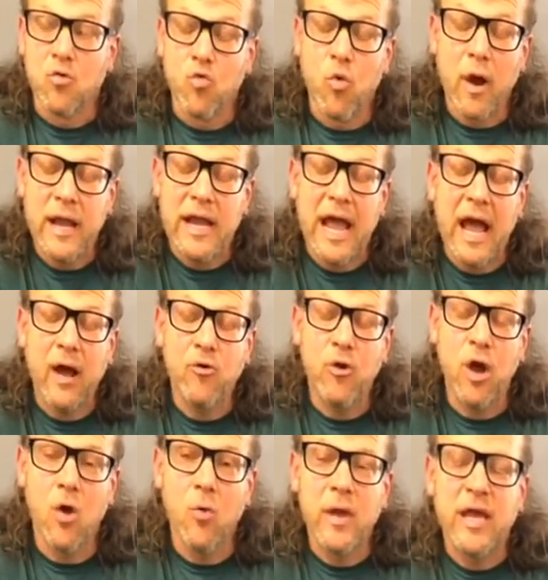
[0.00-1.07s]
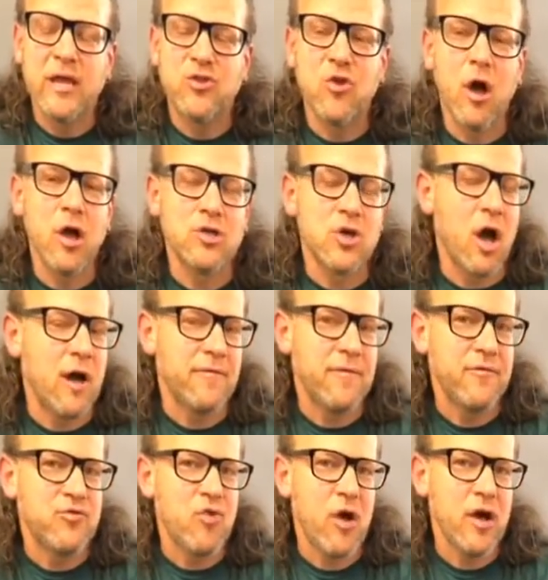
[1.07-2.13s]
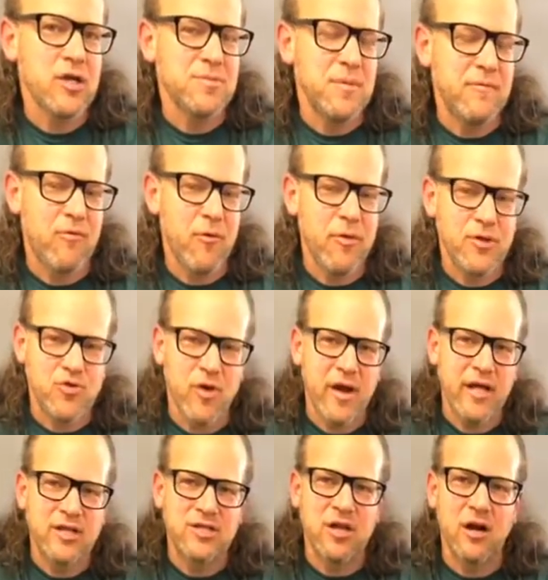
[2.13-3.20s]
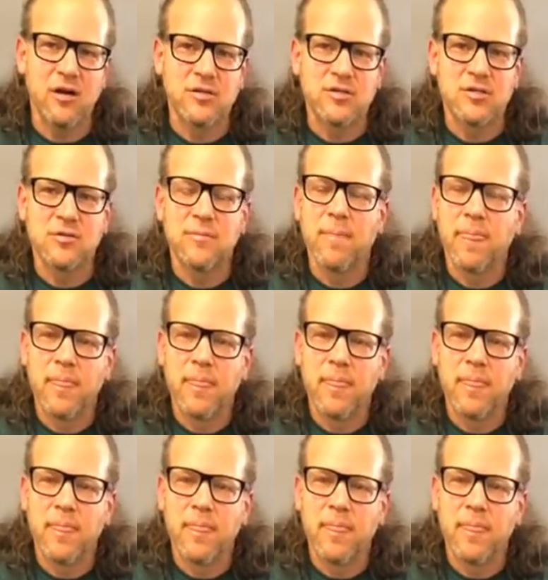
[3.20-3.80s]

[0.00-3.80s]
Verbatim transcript: Right now, no. We get dogs off of drugs before the training starts.